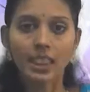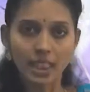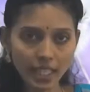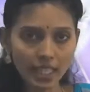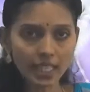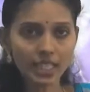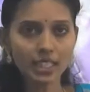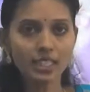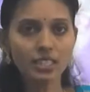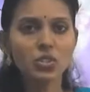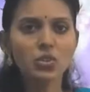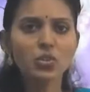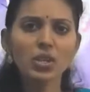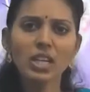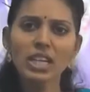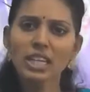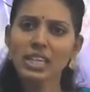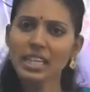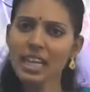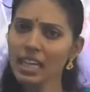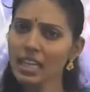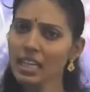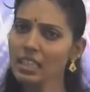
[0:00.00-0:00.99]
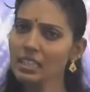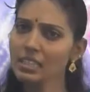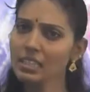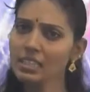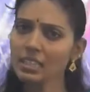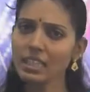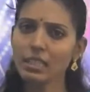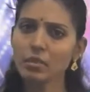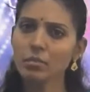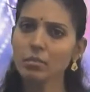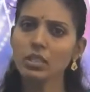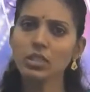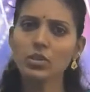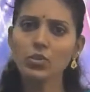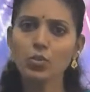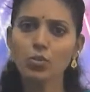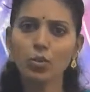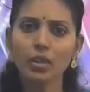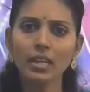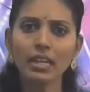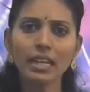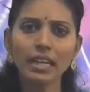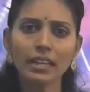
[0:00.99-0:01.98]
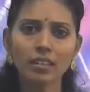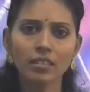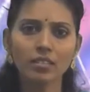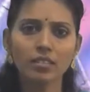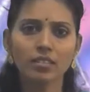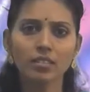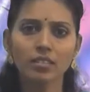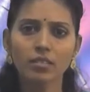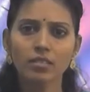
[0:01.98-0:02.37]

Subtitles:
Then straight angle is nothing but a straight line.